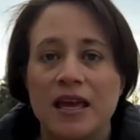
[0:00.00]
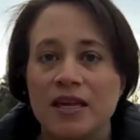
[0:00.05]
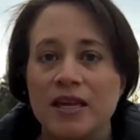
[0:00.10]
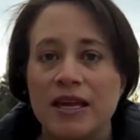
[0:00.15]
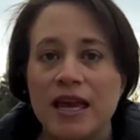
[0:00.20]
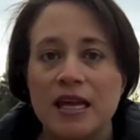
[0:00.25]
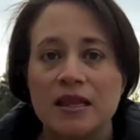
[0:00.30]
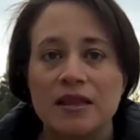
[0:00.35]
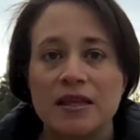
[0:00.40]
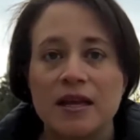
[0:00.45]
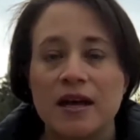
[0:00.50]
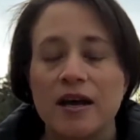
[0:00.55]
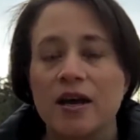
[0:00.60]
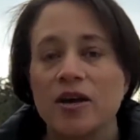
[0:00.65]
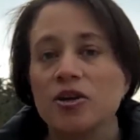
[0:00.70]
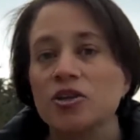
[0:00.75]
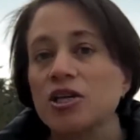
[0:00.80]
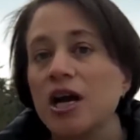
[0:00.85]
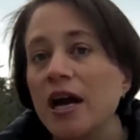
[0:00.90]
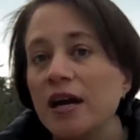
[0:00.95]
You get there,
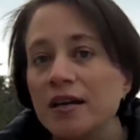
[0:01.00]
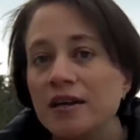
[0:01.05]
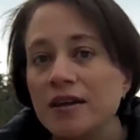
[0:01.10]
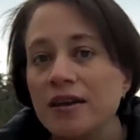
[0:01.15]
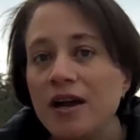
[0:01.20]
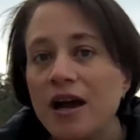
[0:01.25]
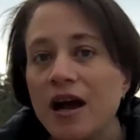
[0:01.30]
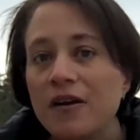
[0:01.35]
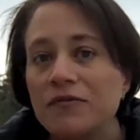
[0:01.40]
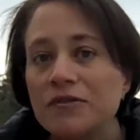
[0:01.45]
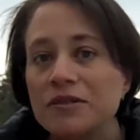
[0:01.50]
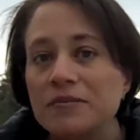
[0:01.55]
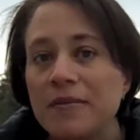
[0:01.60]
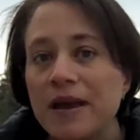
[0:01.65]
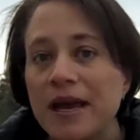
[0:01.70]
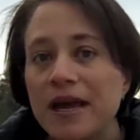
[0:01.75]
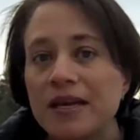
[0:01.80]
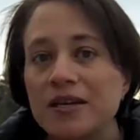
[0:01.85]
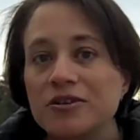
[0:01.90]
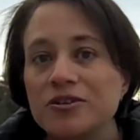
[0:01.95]
you're talking to the office
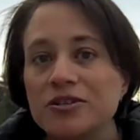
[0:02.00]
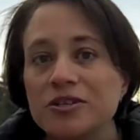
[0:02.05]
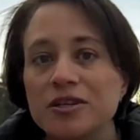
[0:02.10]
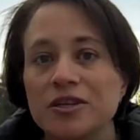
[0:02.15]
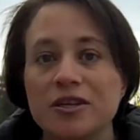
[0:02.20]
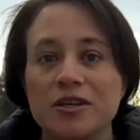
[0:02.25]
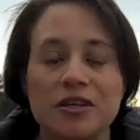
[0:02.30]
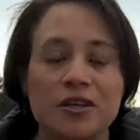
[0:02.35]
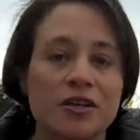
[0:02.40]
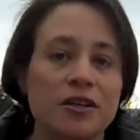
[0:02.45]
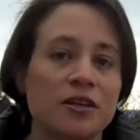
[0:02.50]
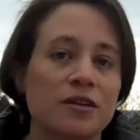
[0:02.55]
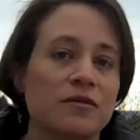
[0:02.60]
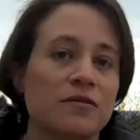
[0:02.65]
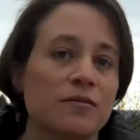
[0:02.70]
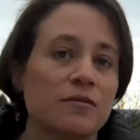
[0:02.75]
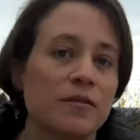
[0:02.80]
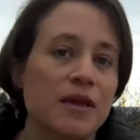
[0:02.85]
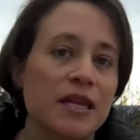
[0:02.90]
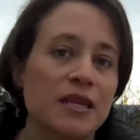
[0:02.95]
manager, you
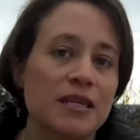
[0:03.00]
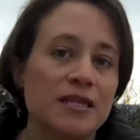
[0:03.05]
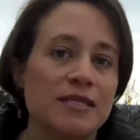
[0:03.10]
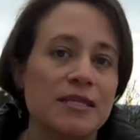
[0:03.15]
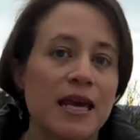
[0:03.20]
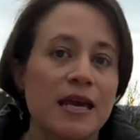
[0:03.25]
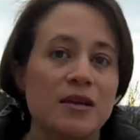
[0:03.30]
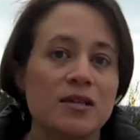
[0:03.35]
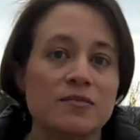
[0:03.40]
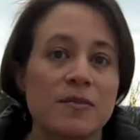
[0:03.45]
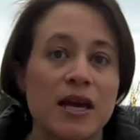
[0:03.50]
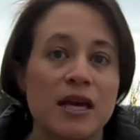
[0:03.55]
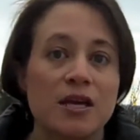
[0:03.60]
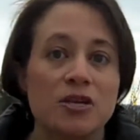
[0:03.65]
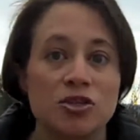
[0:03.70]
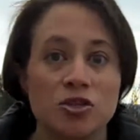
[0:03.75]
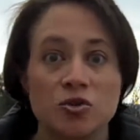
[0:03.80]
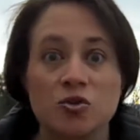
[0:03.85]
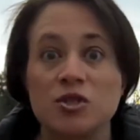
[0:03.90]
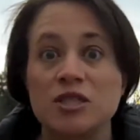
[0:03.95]
meet the sales
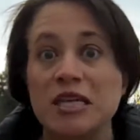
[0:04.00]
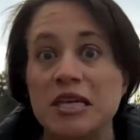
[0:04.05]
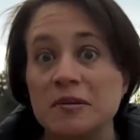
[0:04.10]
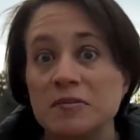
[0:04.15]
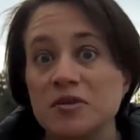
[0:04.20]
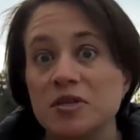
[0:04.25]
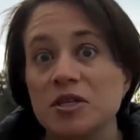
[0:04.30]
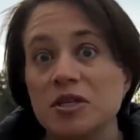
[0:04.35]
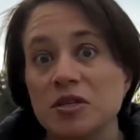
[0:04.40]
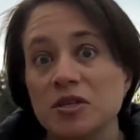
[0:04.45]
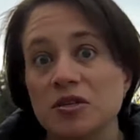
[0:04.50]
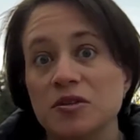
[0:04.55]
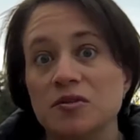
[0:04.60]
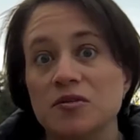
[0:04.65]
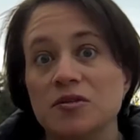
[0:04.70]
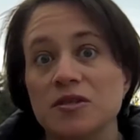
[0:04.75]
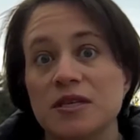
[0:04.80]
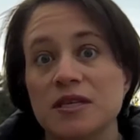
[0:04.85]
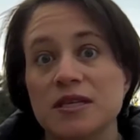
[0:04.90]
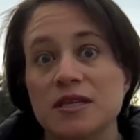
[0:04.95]
manager whose team's going to
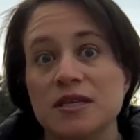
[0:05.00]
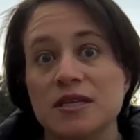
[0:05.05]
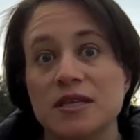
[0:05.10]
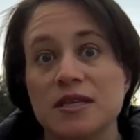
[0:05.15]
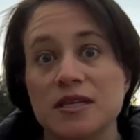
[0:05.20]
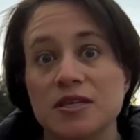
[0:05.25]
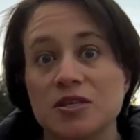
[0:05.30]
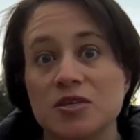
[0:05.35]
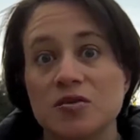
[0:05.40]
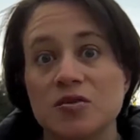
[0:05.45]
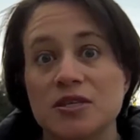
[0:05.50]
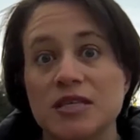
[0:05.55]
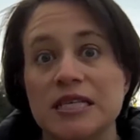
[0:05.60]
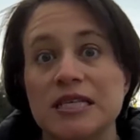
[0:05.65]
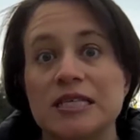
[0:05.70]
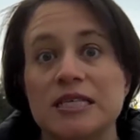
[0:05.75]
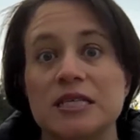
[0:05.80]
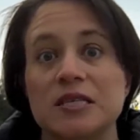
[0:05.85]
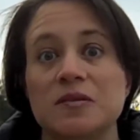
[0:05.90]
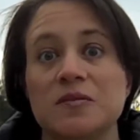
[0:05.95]
use these new
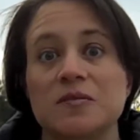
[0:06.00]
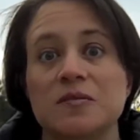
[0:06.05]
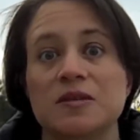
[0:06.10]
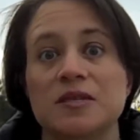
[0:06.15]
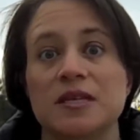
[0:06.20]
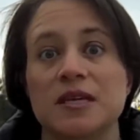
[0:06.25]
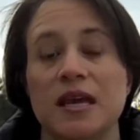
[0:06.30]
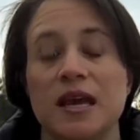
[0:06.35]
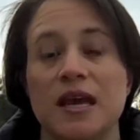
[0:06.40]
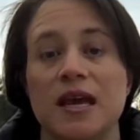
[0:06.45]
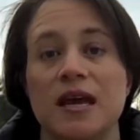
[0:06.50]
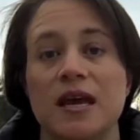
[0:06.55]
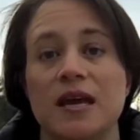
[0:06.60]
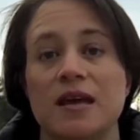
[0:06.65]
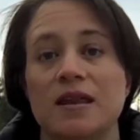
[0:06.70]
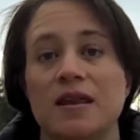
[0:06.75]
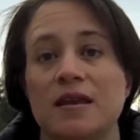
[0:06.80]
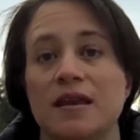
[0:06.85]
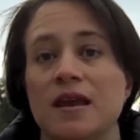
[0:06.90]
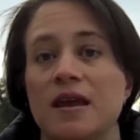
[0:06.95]
systems,
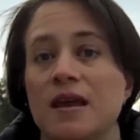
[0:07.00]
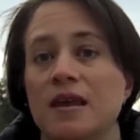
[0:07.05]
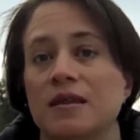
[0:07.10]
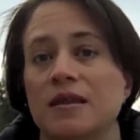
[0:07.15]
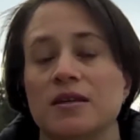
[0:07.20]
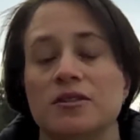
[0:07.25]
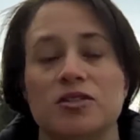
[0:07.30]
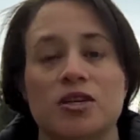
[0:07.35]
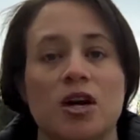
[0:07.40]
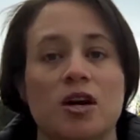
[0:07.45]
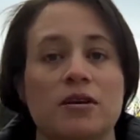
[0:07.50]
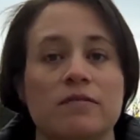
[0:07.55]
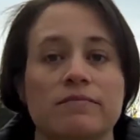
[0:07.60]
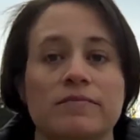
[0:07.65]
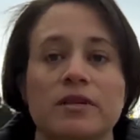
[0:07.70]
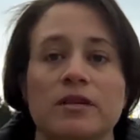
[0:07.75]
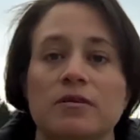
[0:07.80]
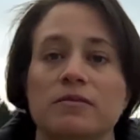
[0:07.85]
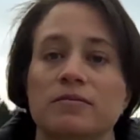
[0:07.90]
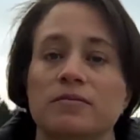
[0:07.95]
and they start,
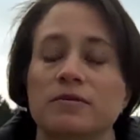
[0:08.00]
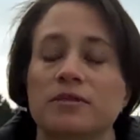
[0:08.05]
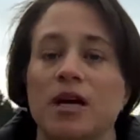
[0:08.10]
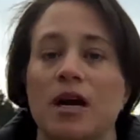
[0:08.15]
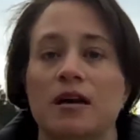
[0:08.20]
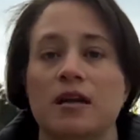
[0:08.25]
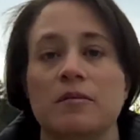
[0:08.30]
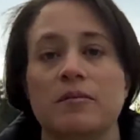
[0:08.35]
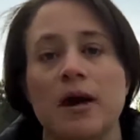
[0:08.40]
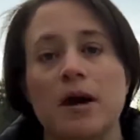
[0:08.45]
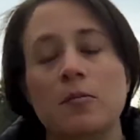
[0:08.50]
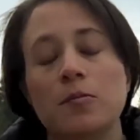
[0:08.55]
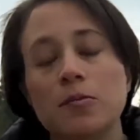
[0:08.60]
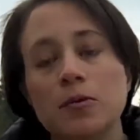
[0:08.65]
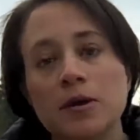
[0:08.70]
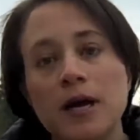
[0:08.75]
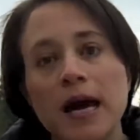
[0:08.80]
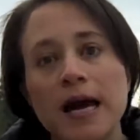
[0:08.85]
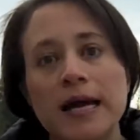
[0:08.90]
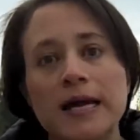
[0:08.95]
talking about
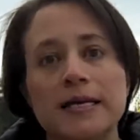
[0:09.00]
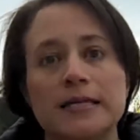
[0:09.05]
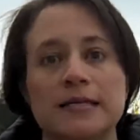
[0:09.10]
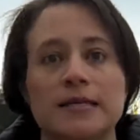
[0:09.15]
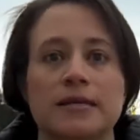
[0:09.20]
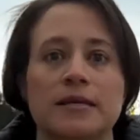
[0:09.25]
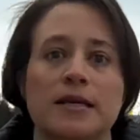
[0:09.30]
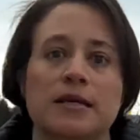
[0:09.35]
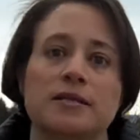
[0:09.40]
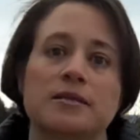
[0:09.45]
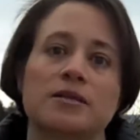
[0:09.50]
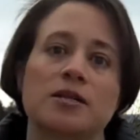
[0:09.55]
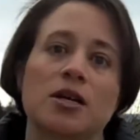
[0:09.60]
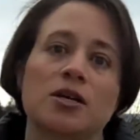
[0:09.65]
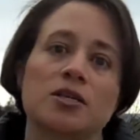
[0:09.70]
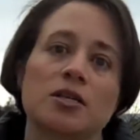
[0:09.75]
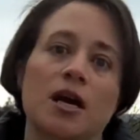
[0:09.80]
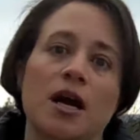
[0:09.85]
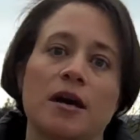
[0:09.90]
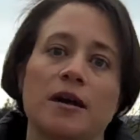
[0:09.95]
price, and they
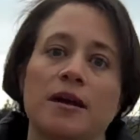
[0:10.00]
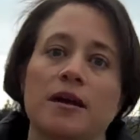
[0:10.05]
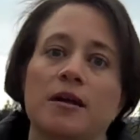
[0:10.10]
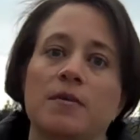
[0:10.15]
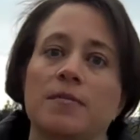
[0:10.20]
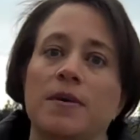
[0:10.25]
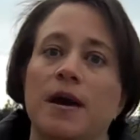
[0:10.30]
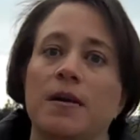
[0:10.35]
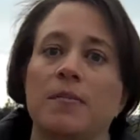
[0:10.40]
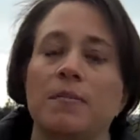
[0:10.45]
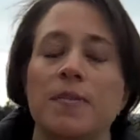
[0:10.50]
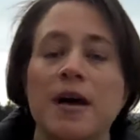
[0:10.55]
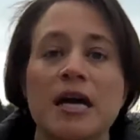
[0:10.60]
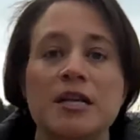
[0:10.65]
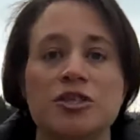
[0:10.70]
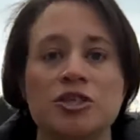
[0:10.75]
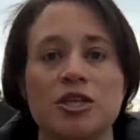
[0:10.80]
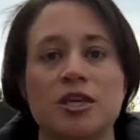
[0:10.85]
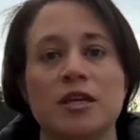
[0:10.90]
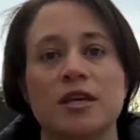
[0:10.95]
start talking about
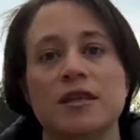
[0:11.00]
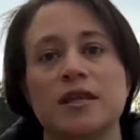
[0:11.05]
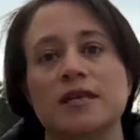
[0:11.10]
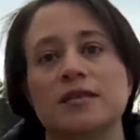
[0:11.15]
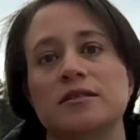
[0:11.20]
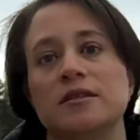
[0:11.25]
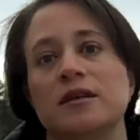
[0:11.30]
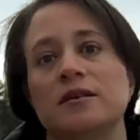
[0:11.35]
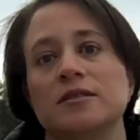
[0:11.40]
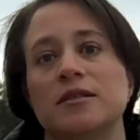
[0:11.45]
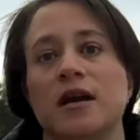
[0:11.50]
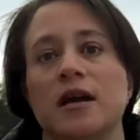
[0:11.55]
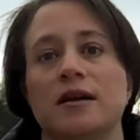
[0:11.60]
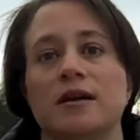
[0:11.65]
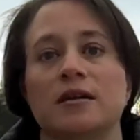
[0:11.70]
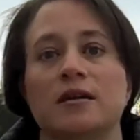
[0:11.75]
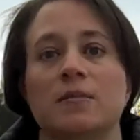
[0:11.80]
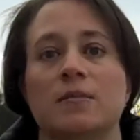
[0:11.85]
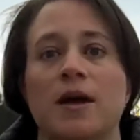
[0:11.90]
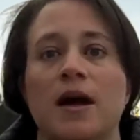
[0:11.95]
budget, and they start
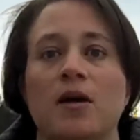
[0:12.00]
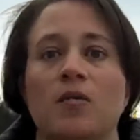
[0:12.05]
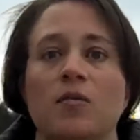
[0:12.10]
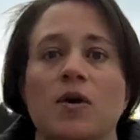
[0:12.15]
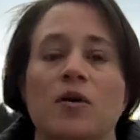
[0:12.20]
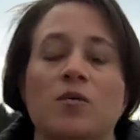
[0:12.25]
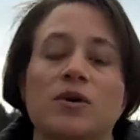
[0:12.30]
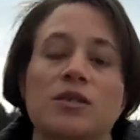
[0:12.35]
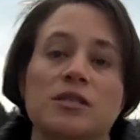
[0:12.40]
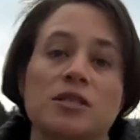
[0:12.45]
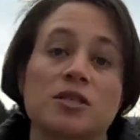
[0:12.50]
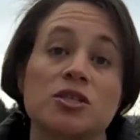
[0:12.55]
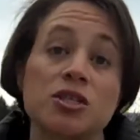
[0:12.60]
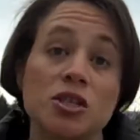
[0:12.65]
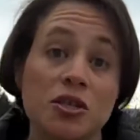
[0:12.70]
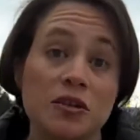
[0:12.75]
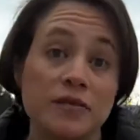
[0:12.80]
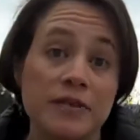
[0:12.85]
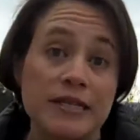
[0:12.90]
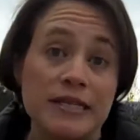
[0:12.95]
talking about, well, what's the
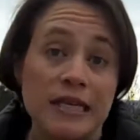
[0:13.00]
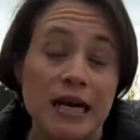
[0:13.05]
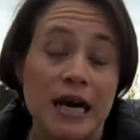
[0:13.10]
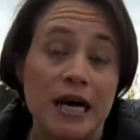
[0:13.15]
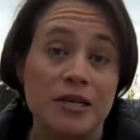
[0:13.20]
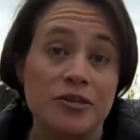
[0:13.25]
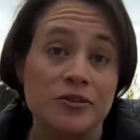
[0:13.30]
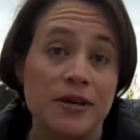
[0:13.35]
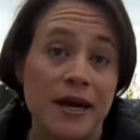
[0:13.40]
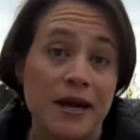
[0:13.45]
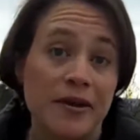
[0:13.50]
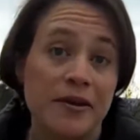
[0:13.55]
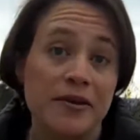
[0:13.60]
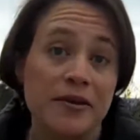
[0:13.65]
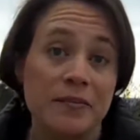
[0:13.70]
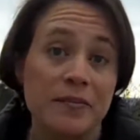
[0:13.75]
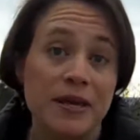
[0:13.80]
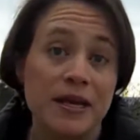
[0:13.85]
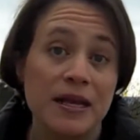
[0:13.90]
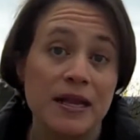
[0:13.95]
service contract going
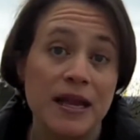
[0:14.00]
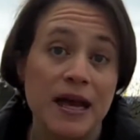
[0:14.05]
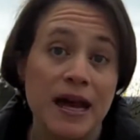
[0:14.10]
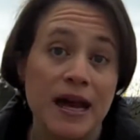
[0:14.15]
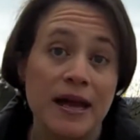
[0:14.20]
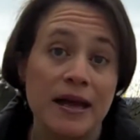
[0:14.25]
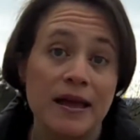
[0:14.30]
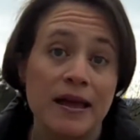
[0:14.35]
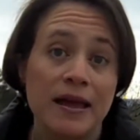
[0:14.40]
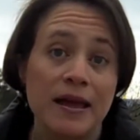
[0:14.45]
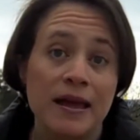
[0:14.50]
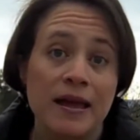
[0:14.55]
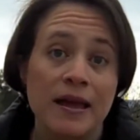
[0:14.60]
to be like?